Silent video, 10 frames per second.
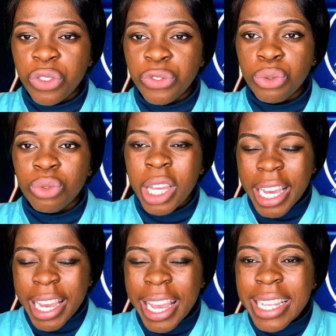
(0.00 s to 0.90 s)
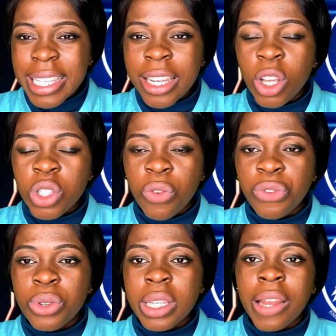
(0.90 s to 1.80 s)
foods eat a lot of
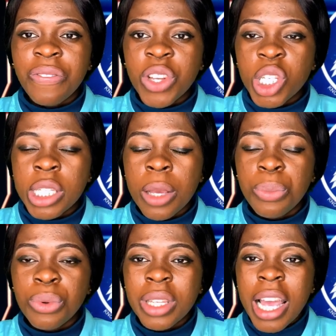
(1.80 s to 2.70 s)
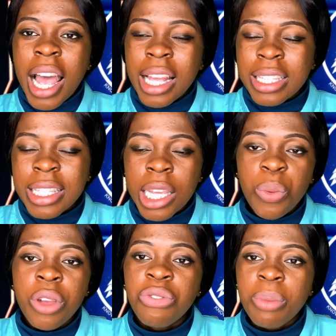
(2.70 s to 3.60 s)
fruits and vegetables and stay
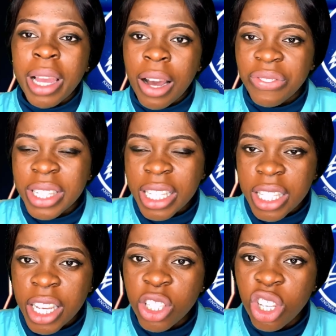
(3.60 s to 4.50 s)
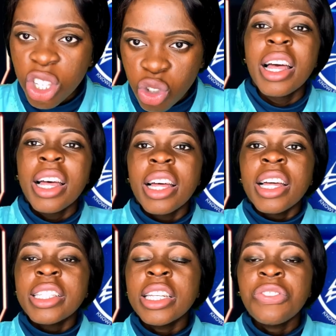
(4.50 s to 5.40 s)
away from caffeinated
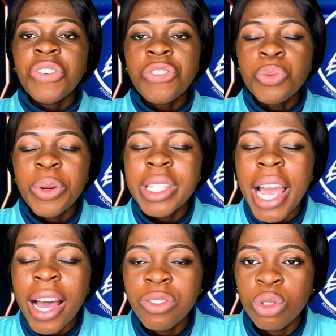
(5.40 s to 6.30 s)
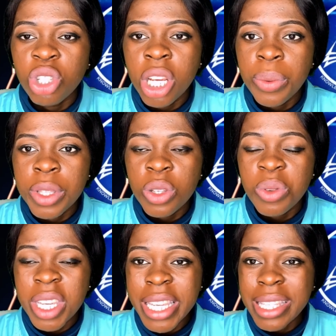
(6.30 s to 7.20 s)
then the fifth point i have to share with you
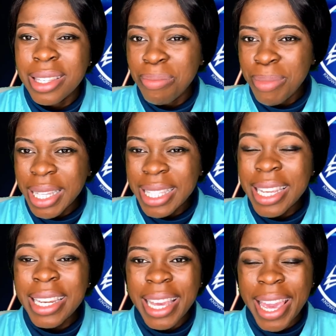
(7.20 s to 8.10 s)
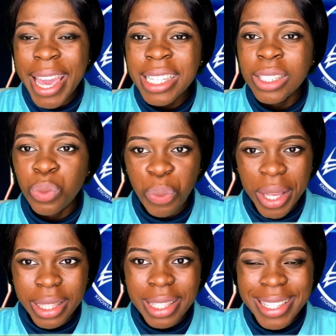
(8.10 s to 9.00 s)
is maintain a healthy
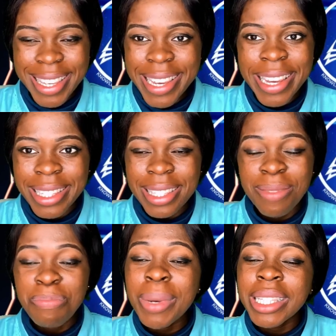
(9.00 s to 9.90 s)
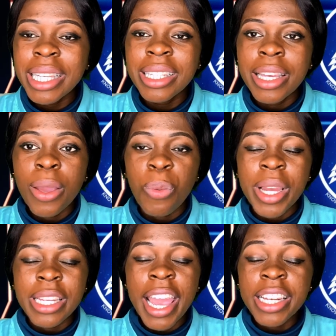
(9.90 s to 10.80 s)
weight yes maintain
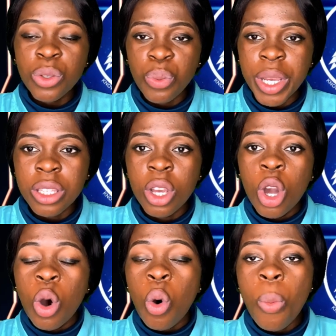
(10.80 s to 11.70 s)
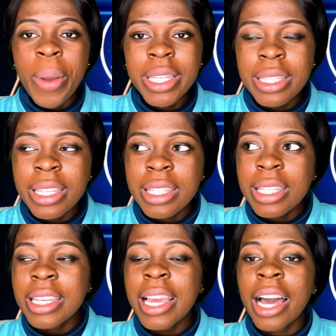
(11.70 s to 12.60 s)
a healthy weight
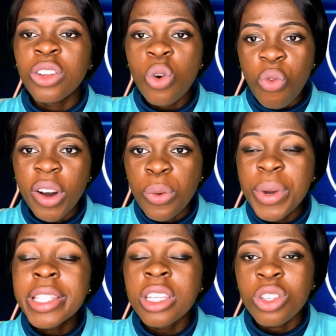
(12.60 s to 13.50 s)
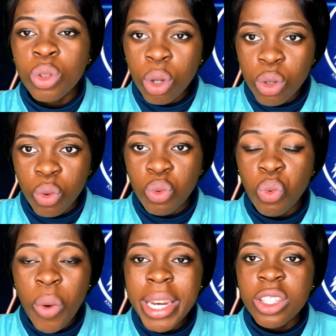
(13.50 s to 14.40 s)
obesity and overweight is not good
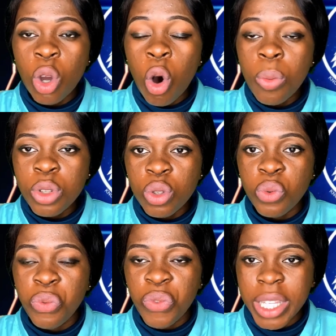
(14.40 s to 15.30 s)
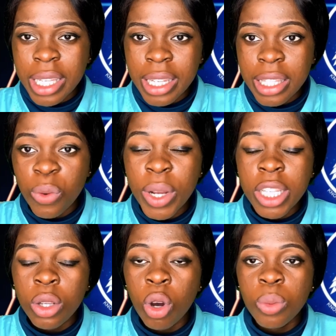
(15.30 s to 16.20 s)
when it comes to fertility when
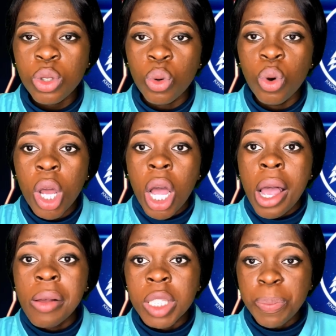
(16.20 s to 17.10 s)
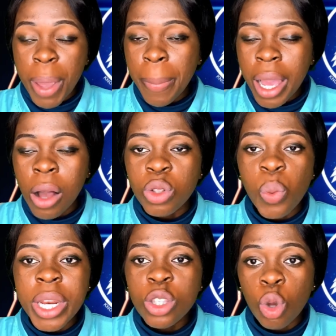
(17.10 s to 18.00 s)
it comes to uh, sperm count
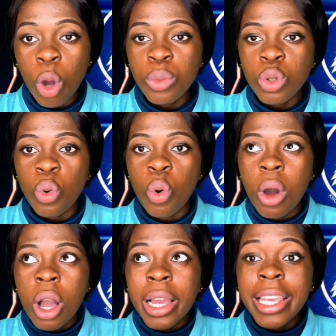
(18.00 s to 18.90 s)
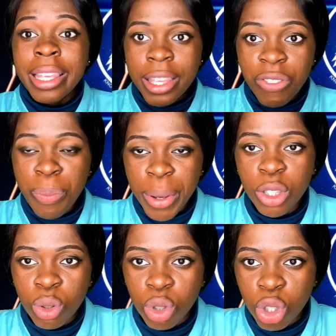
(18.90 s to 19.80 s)
when it comes to giving
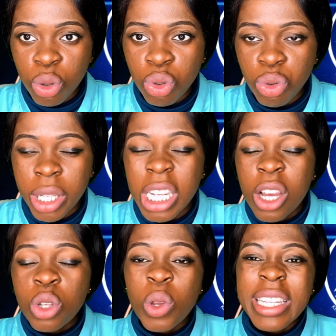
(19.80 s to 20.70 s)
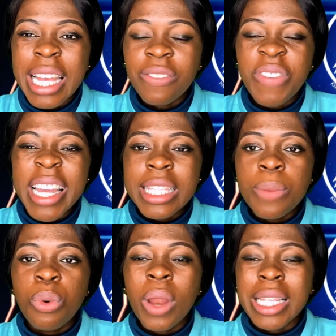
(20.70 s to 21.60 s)
birth to children so it's
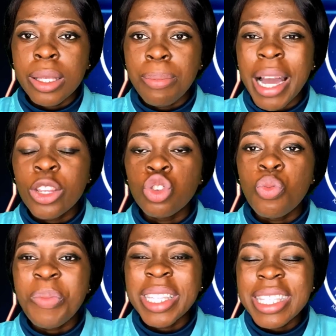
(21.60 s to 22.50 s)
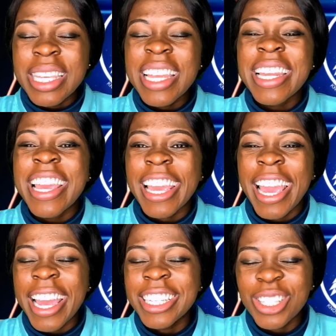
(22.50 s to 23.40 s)
advisable as a man you maintain a
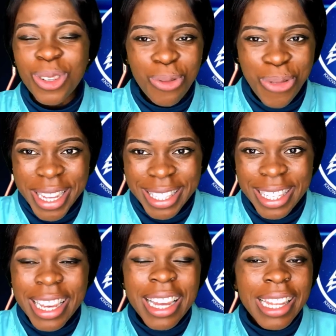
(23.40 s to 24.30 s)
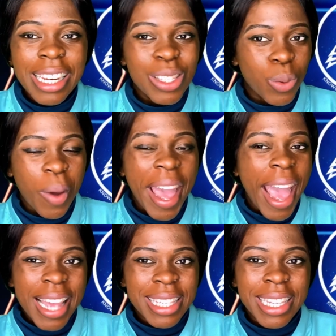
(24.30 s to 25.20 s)
healthy weight that is why
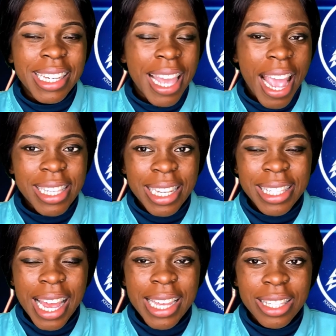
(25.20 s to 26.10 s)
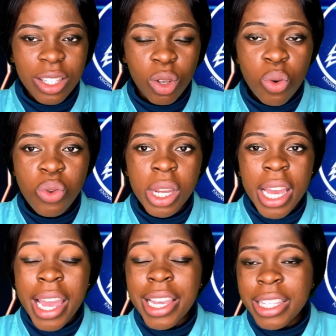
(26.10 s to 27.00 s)
i said exercise is good
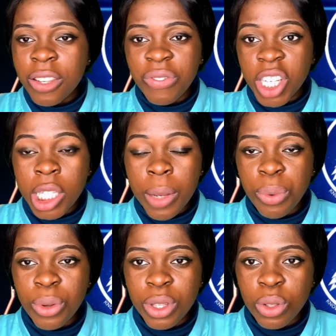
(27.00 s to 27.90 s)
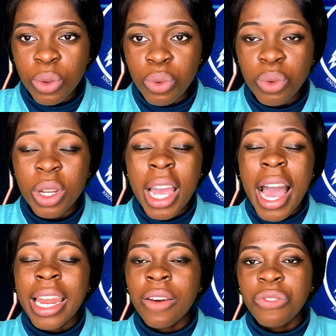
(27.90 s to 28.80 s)
eating vegetables is good
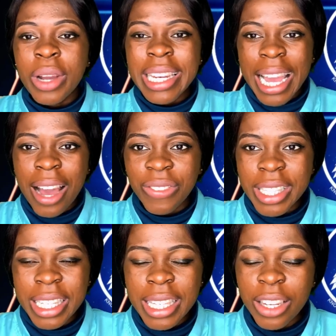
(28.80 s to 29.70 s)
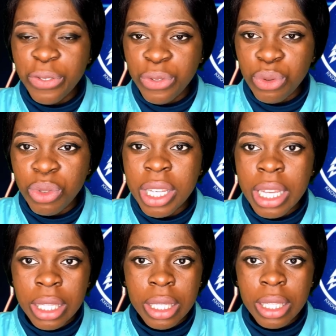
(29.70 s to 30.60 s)
and avoid caffeinated food
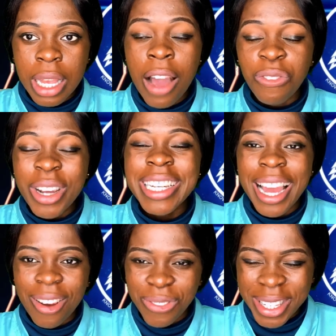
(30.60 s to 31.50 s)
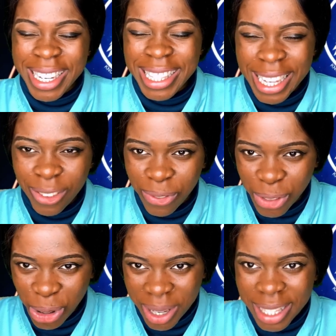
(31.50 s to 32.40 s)
is avoid caffeinated
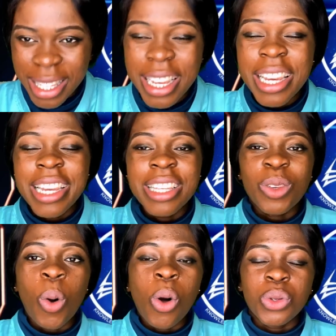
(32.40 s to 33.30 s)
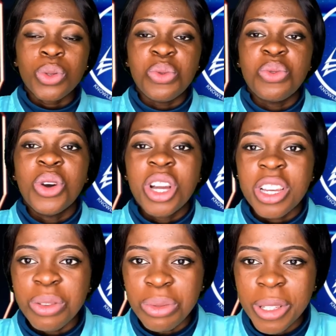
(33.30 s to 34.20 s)
drinks is also
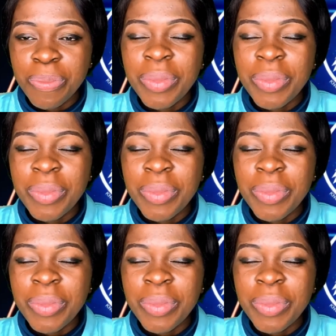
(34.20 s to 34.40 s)
good